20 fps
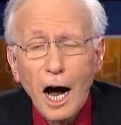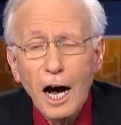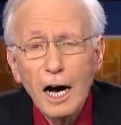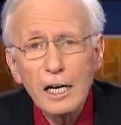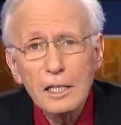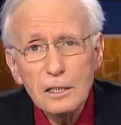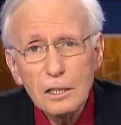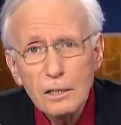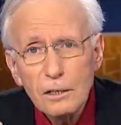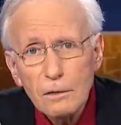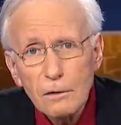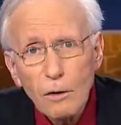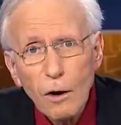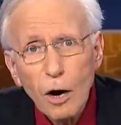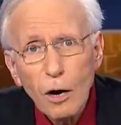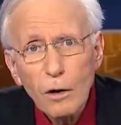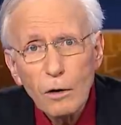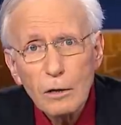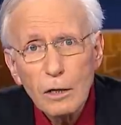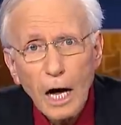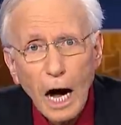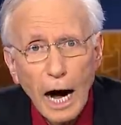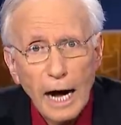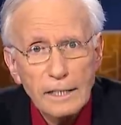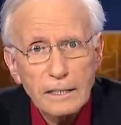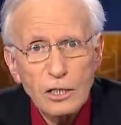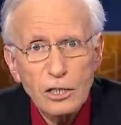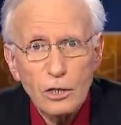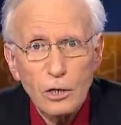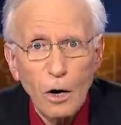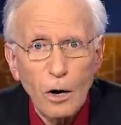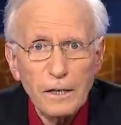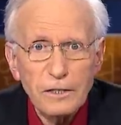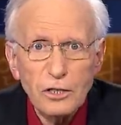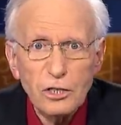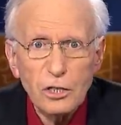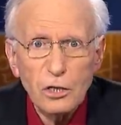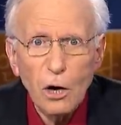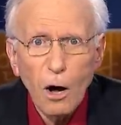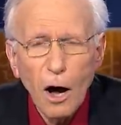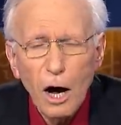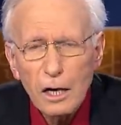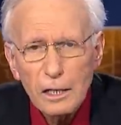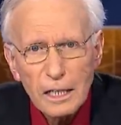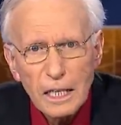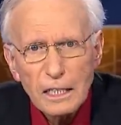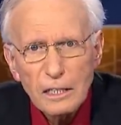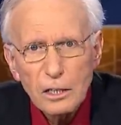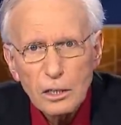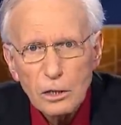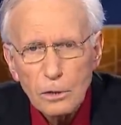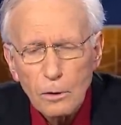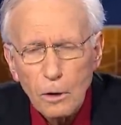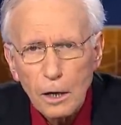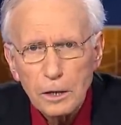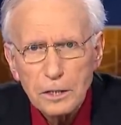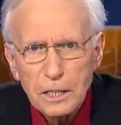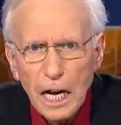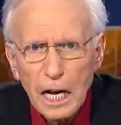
On her own, God starts talking to her.